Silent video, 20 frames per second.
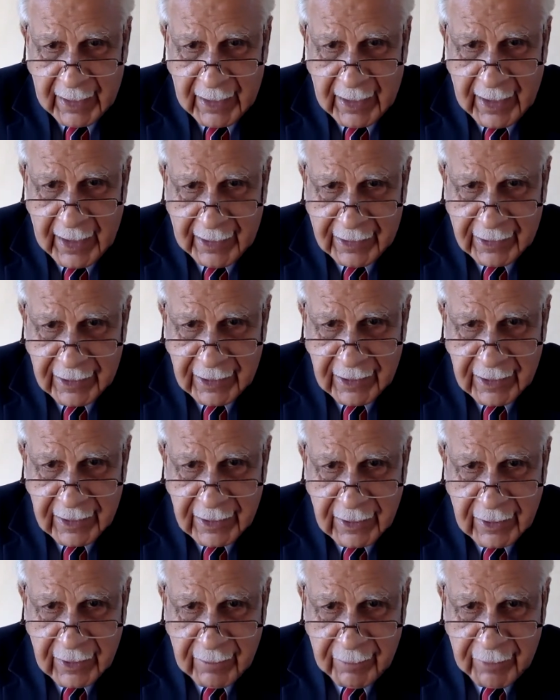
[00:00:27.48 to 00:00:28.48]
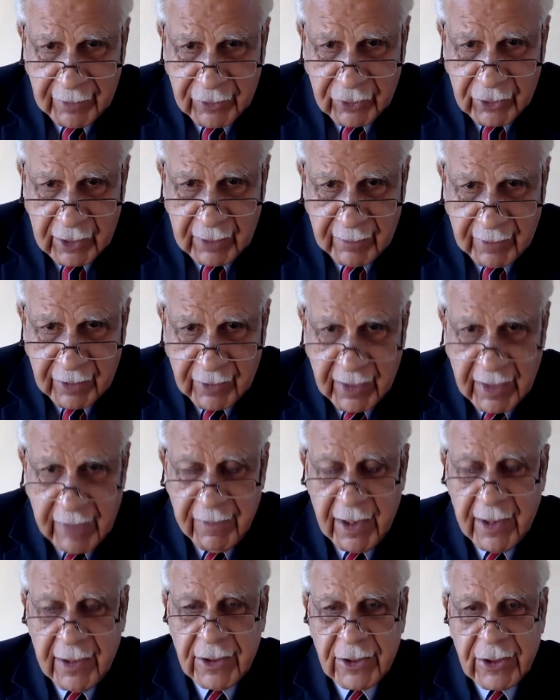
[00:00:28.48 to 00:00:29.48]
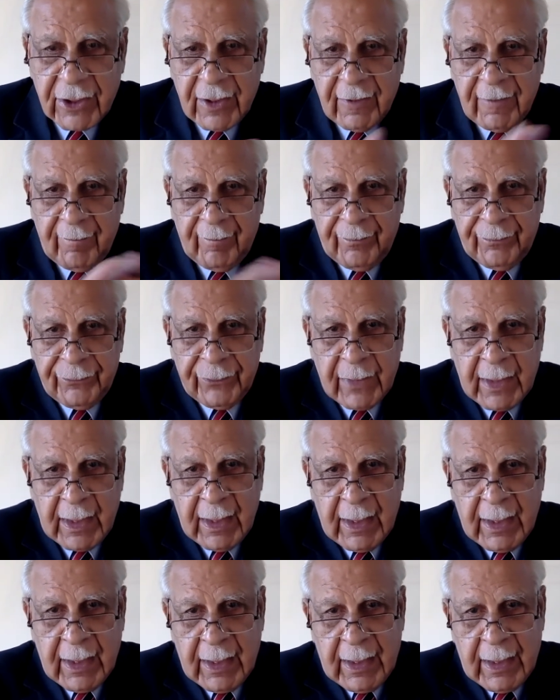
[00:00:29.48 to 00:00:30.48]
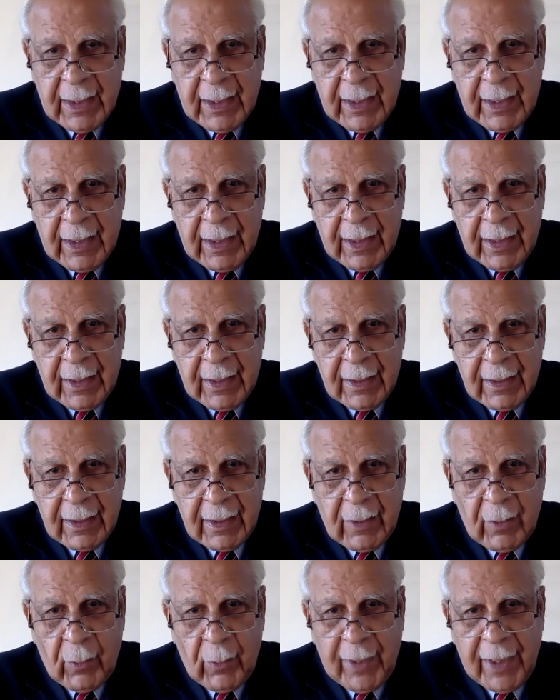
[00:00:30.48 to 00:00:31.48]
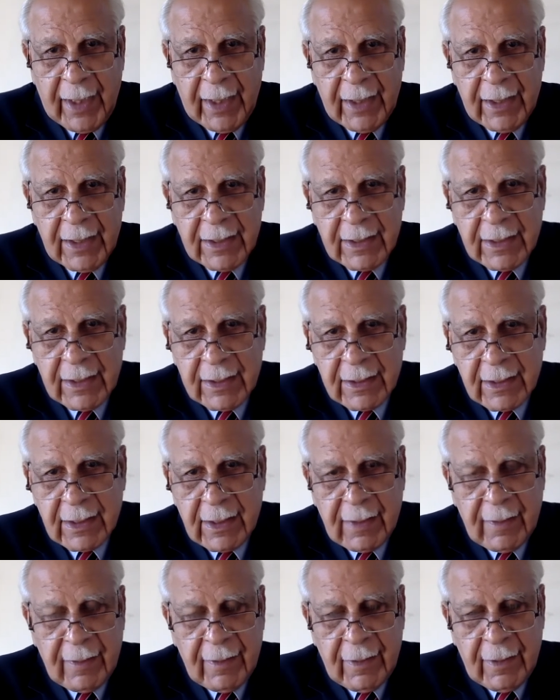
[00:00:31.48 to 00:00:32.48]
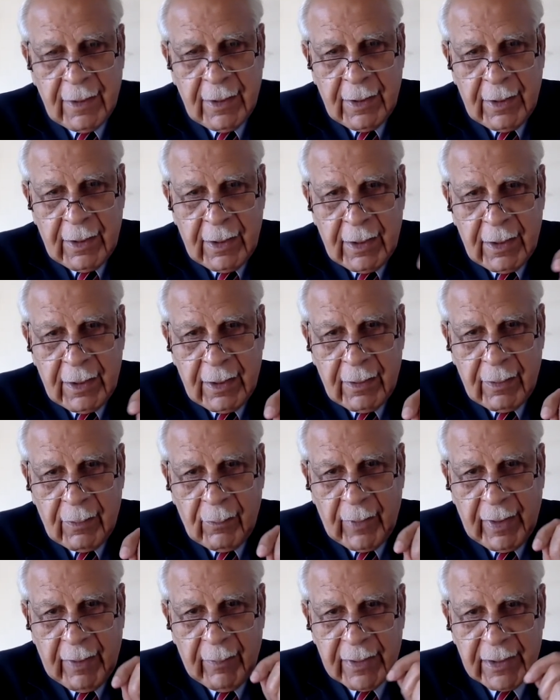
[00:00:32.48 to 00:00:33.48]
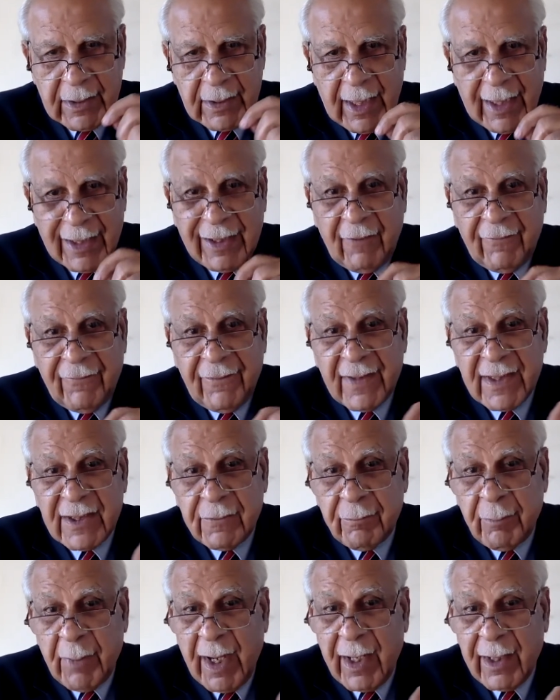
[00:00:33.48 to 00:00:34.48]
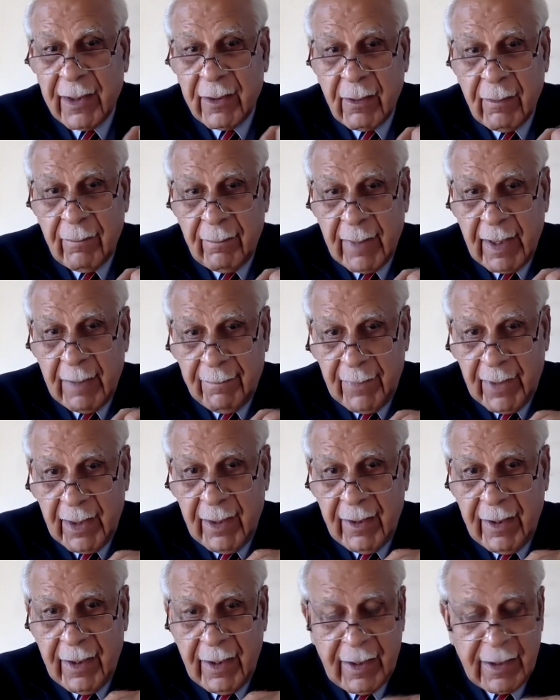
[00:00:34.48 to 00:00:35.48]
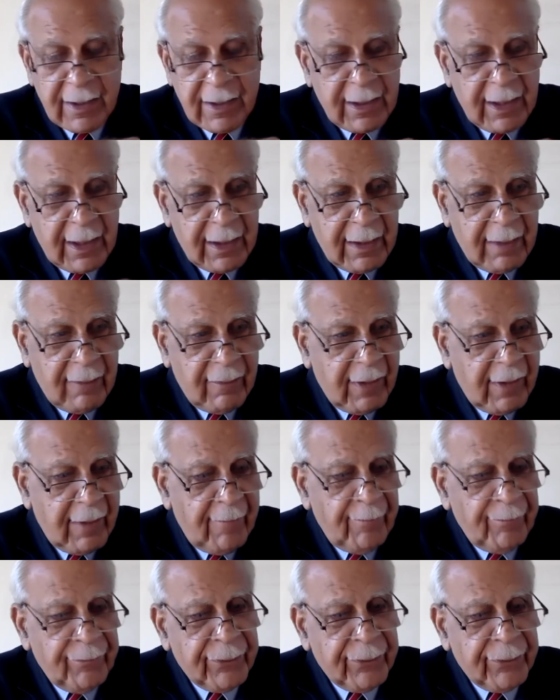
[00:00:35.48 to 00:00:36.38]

lectures on petroleum agreements. And in a way, this is where we start the first part. Remember, I said there were